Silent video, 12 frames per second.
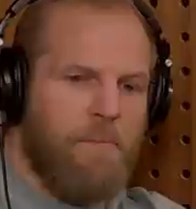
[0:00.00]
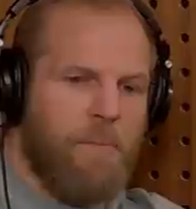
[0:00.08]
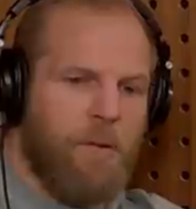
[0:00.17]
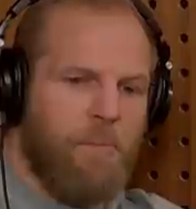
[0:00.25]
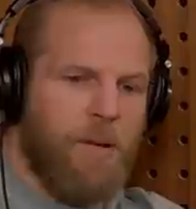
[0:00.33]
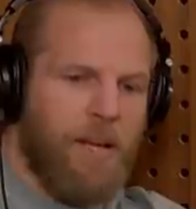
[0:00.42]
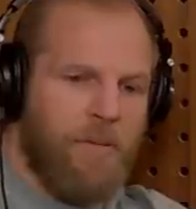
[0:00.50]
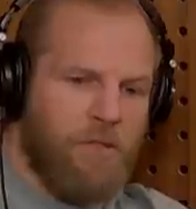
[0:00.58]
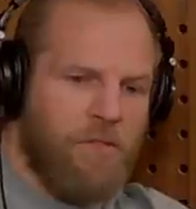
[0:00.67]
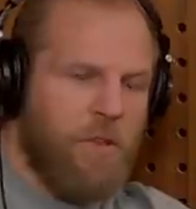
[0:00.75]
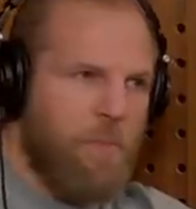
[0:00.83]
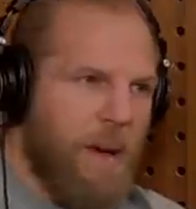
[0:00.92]
but but it
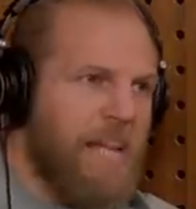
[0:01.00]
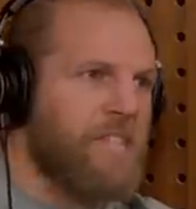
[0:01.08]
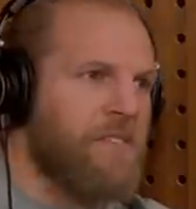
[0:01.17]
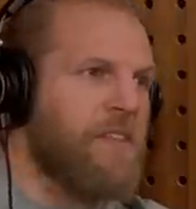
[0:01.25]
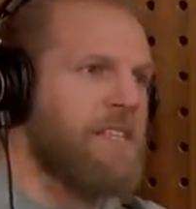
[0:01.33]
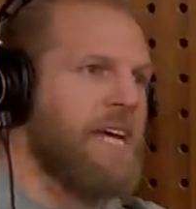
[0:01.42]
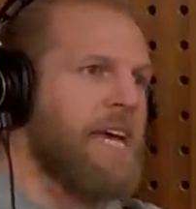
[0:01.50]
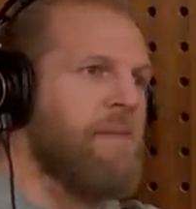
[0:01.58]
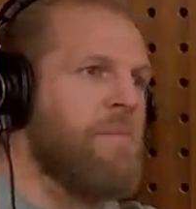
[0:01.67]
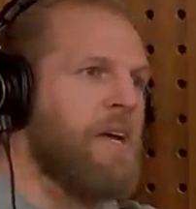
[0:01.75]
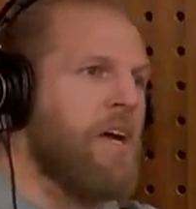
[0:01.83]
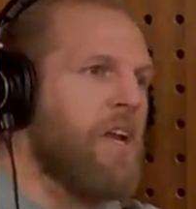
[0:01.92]
was for the best for the
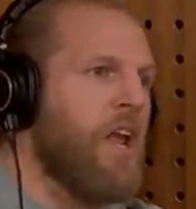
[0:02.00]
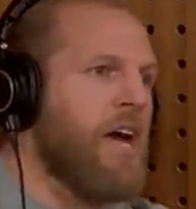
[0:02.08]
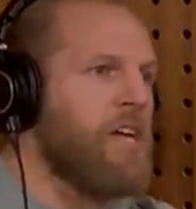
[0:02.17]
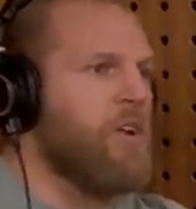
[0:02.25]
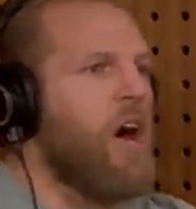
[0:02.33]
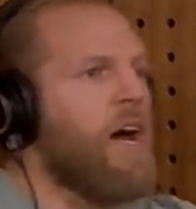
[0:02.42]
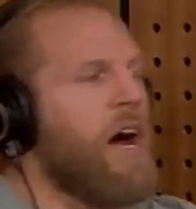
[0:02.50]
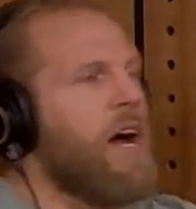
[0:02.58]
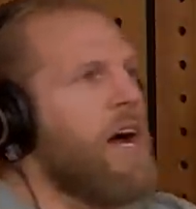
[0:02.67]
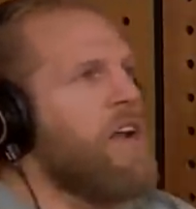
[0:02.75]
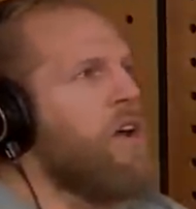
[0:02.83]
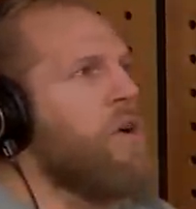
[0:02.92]
team. Like, you know,
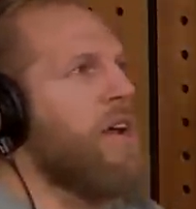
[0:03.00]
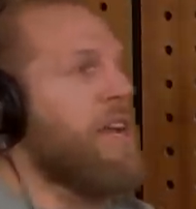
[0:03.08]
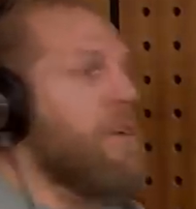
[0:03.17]
I I know,